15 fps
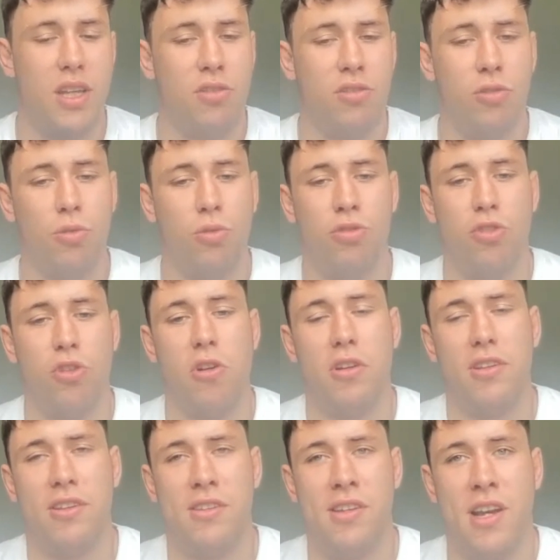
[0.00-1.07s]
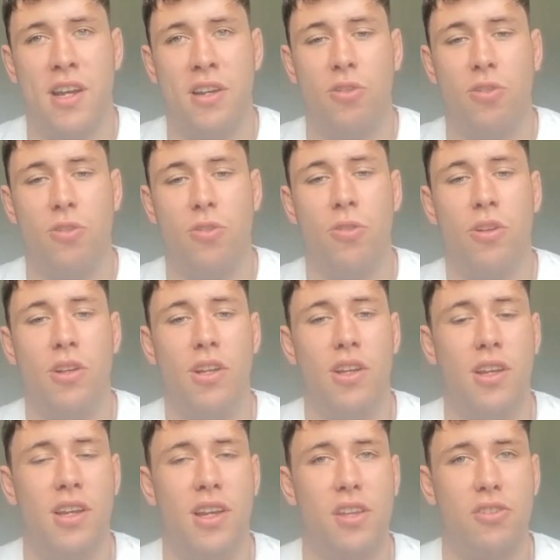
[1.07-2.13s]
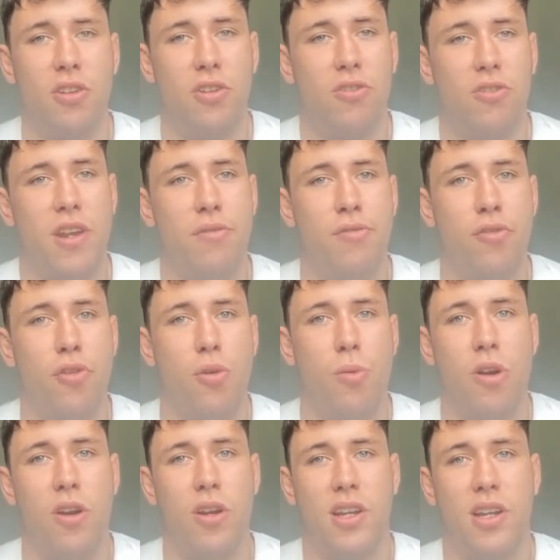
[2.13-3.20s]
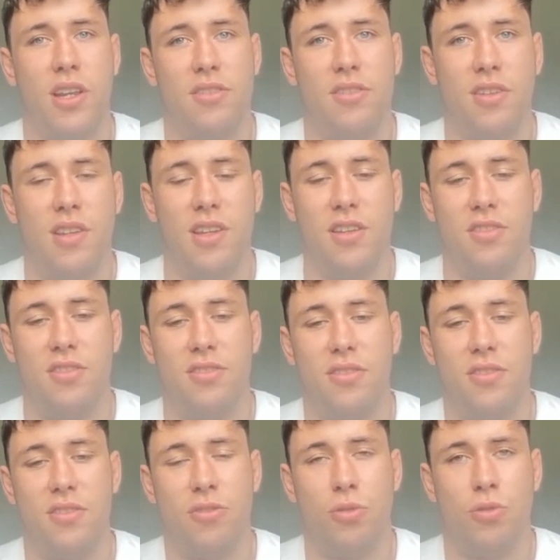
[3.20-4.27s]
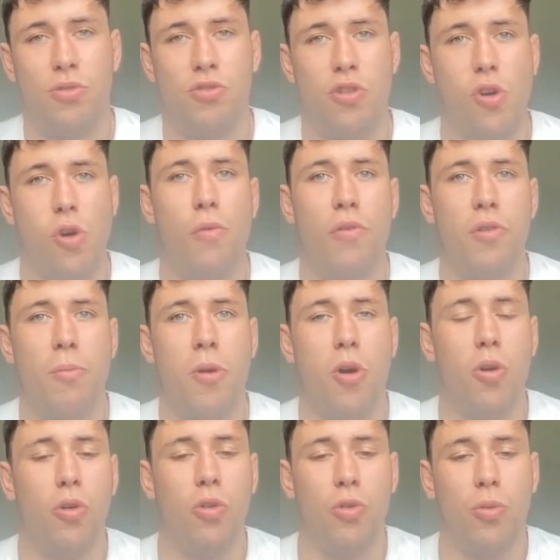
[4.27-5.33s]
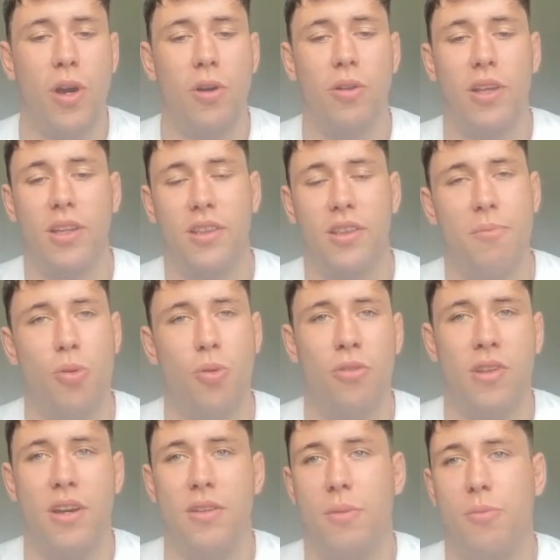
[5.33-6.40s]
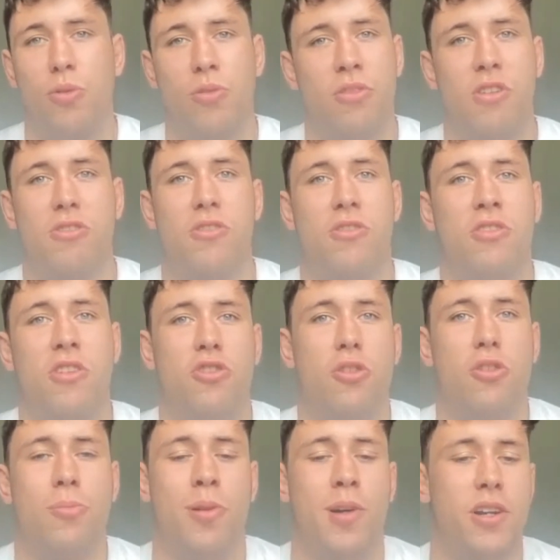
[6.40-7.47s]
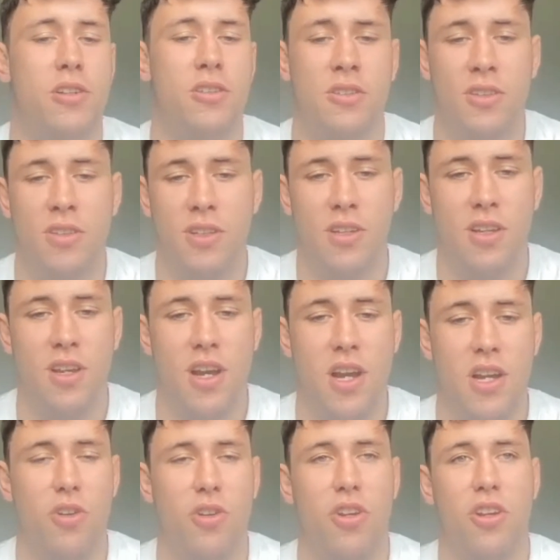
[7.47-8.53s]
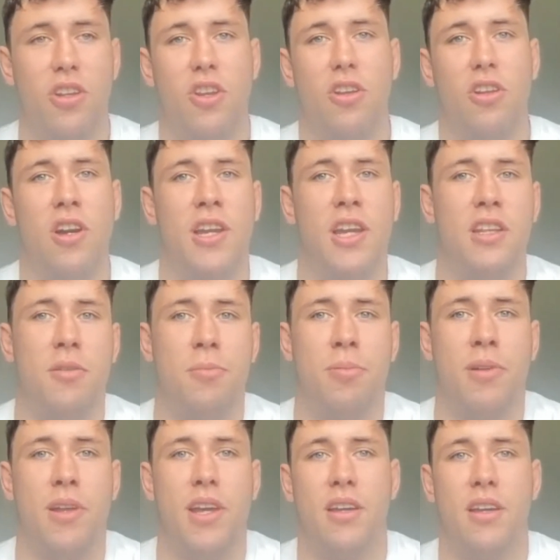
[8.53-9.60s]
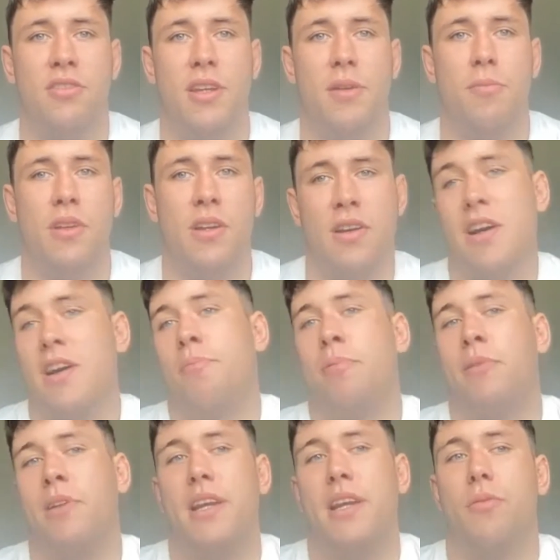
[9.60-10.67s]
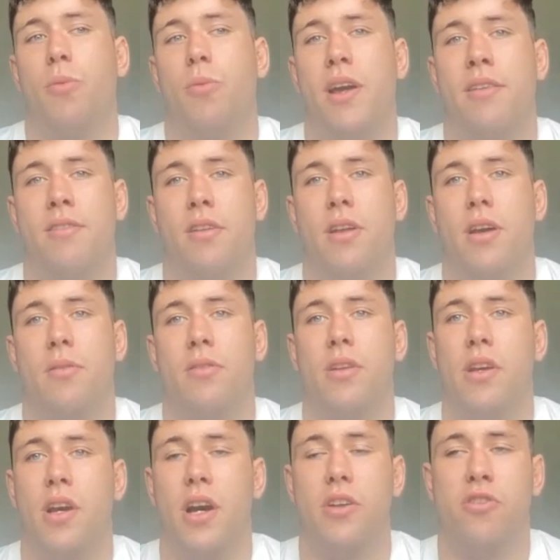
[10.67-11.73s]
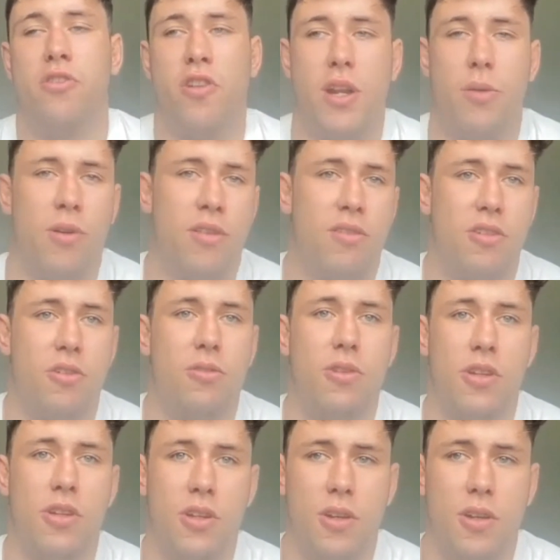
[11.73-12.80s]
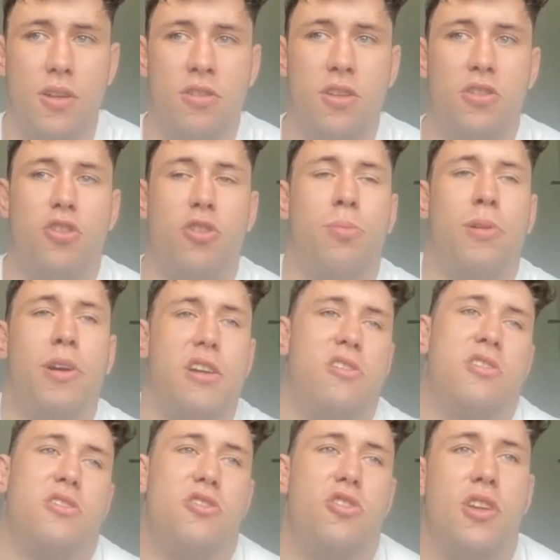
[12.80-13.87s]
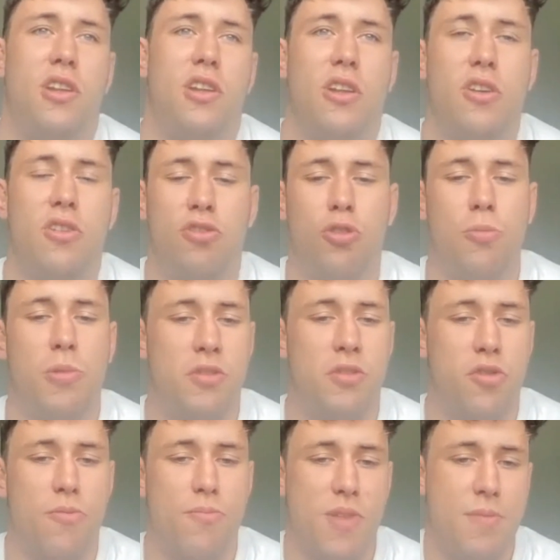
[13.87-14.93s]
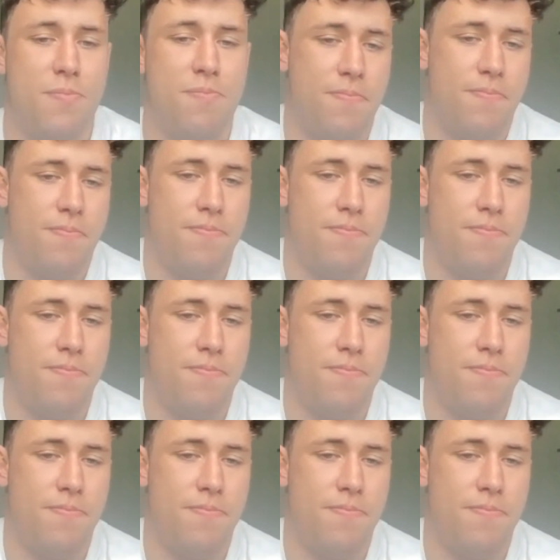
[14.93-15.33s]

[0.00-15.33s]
he's so strong in the tackle. He's got great footwork, and he's so strong over the ball as well. Like they're both such good players, and you're lucky to play have played with and train with such good players, because you can learn so much from them.